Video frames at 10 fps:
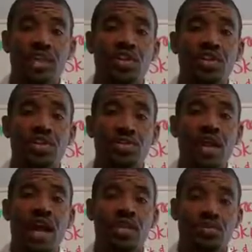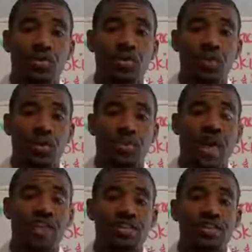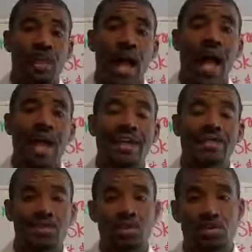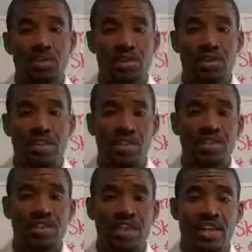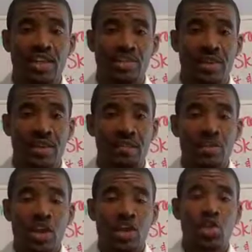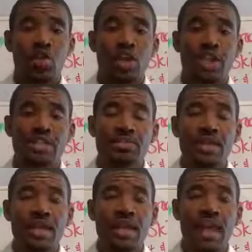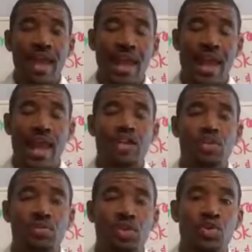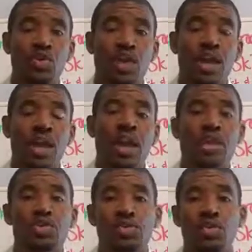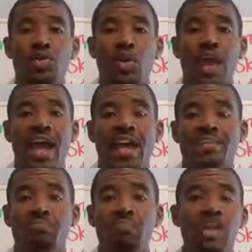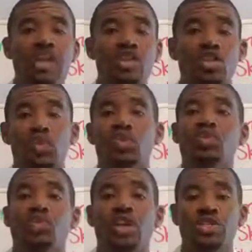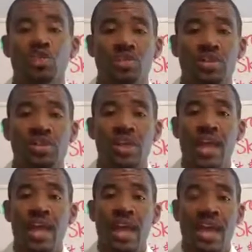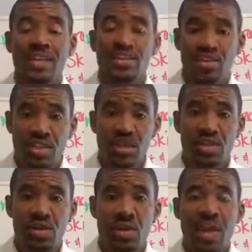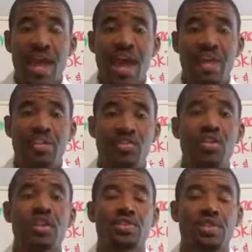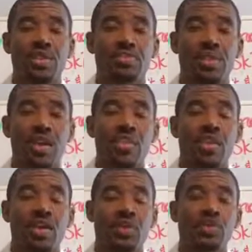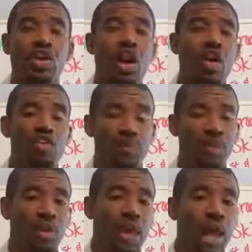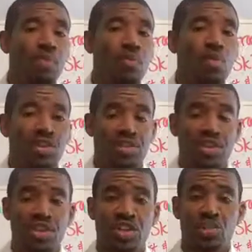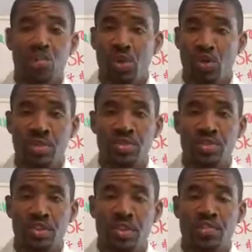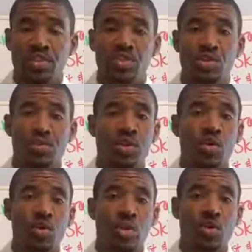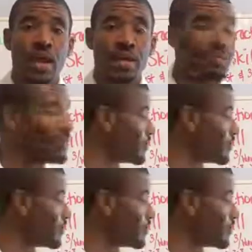is going to be an entrepreneur. That is a highly skilled person in this industry. You are going to be an entrepreneur. An entrepreneur has many tools, resources, and skill at their fingertips. They're able to offer people a lot more than just a representative, a distributor, or a rep.